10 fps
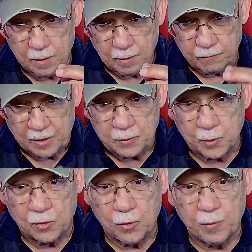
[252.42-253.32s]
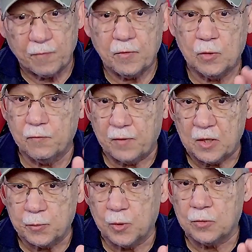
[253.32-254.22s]
facebook group if you do
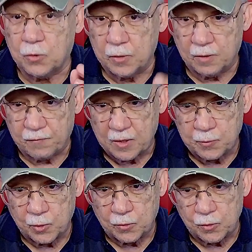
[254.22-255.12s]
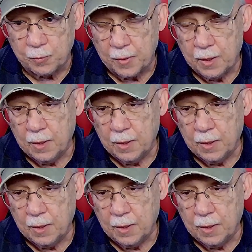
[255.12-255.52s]
facebook join the facebook group